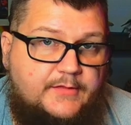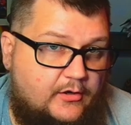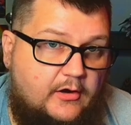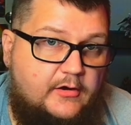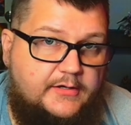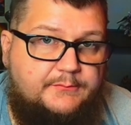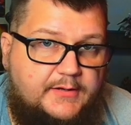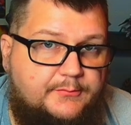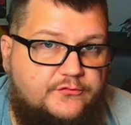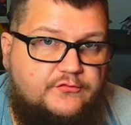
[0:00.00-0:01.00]
They're hurting
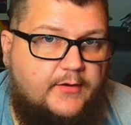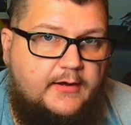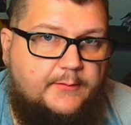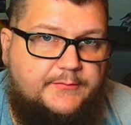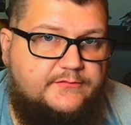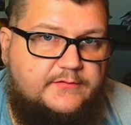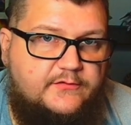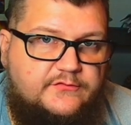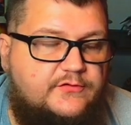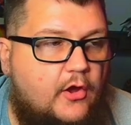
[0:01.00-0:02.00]
people straight up. It's,
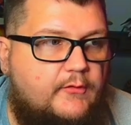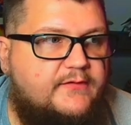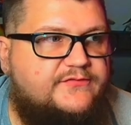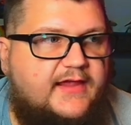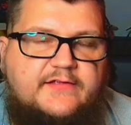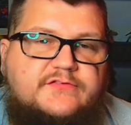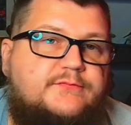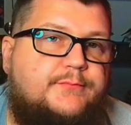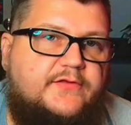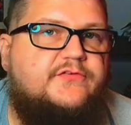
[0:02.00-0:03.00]
there's no ifs, ands,
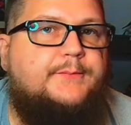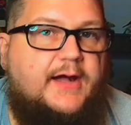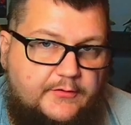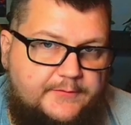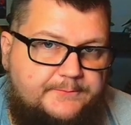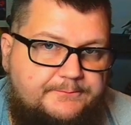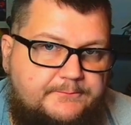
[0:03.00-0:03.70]
and buts about it.